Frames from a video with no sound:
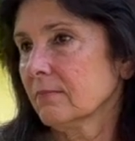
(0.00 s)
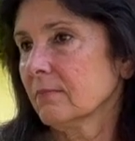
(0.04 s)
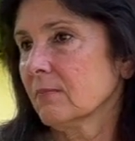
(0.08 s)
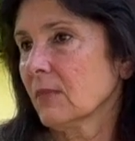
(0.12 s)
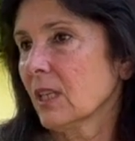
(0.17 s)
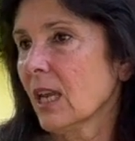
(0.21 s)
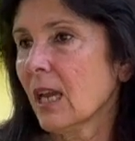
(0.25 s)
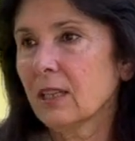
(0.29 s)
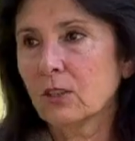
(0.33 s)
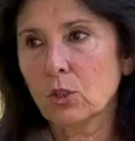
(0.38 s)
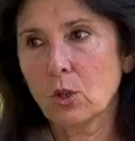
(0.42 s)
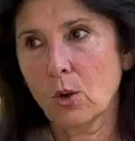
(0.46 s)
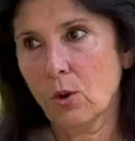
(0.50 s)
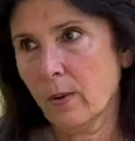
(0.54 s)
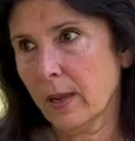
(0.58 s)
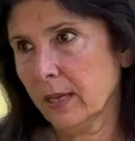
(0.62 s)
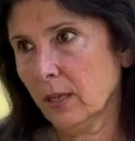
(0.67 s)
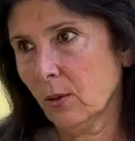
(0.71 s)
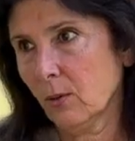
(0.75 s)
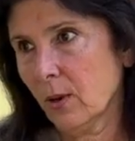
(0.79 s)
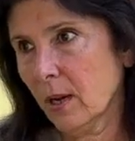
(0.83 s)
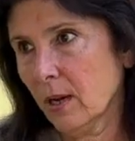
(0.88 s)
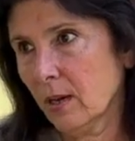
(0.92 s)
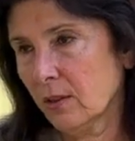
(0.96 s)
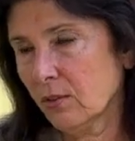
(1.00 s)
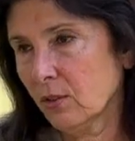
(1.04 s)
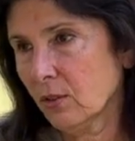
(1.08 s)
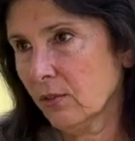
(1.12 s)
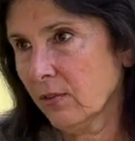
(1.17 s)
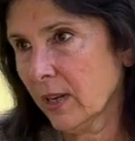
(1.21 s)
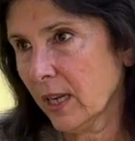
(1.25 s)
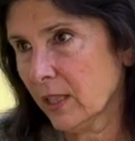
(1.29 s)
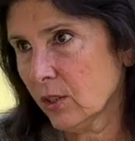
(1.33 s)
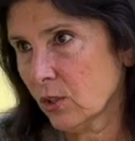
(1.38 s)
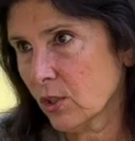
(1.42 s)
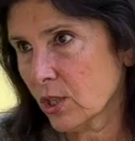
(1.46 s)
Can't go anywhere if you
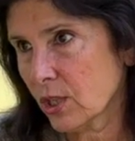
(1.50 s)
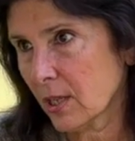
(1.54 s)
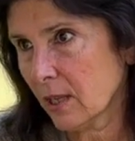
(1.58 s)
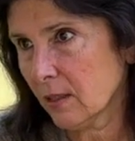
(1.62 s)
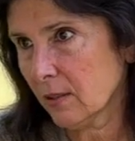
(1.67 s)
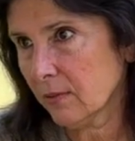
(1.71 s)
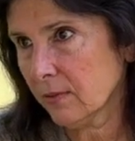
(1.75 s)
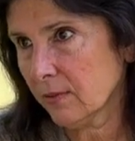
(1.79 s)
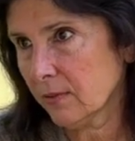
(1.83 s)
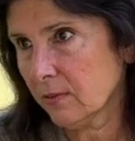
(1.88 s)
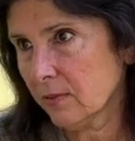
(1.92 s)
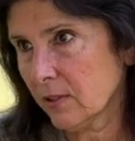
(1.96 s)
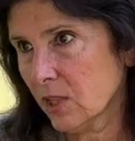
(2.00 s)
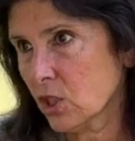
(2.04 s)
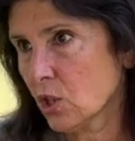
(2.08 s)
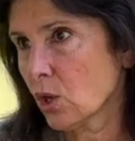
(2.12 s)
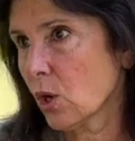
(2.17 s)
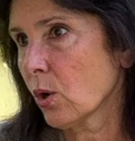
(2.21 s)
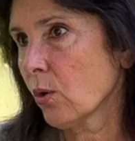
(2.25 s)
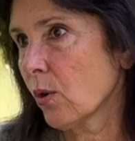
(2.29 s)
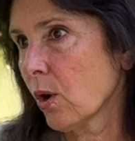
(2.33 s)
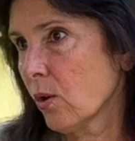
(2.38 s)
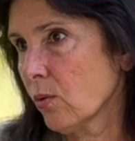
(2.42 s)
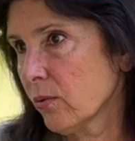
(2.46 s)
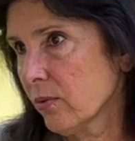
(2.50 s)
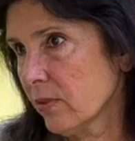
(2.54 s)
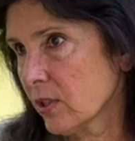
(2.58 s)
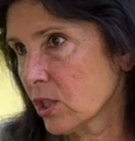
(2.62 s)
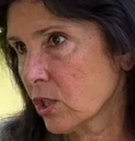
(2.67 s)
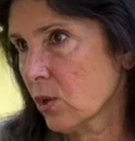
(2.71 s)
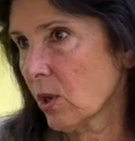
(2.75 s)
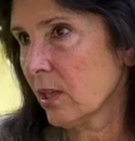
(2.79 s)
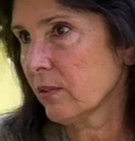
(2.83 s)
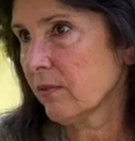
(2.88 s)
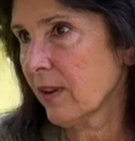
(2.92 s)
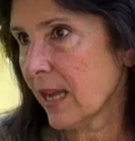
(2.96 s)
fight yourself. There's no growth, there's
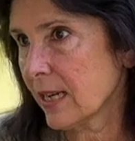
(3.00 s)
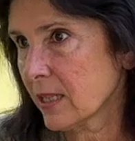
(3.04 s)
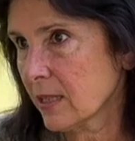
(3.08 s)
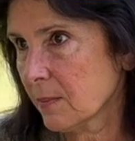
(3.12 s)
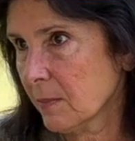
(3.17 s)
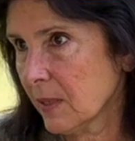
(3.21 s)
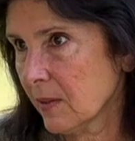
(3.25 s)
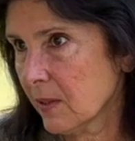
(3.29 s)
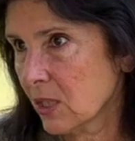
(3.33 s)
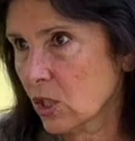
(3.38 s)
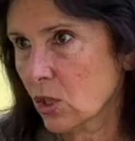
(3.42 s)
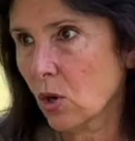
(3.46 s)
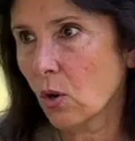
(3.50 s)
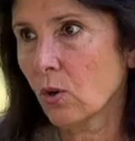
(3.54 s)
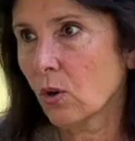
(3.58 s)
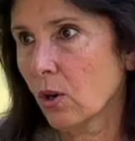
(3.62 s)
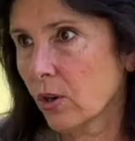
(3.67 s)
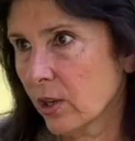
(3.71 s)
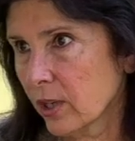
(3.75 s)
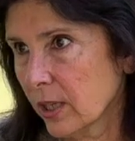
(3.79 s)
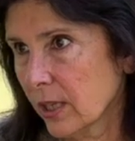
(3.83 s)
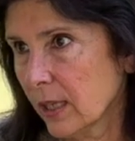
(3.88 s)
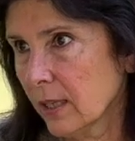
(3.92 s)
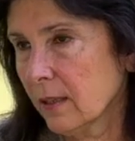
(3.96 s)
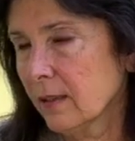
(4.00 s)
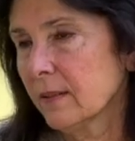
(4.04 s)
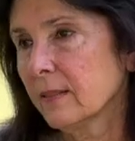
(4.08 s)
no advancement, there's no learning.